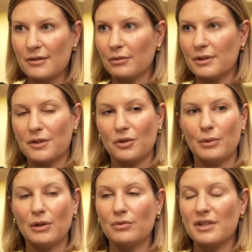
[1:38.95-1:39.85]
We wanted to talk
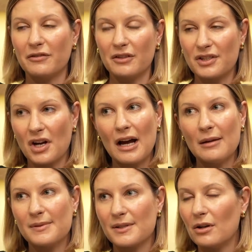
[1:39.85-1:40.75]
about all different
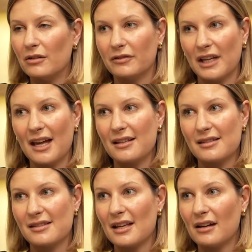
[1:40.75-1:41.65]
types of
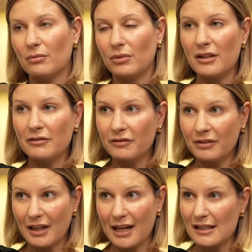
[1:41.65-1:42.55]
cancers that we've
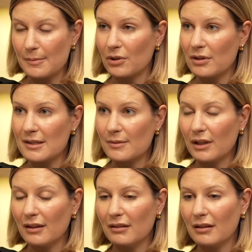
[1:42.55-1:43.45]
had experience
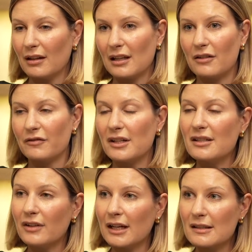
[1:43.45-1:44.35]
with, that our friends
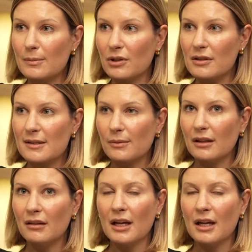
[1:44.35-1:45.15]
have had experience with,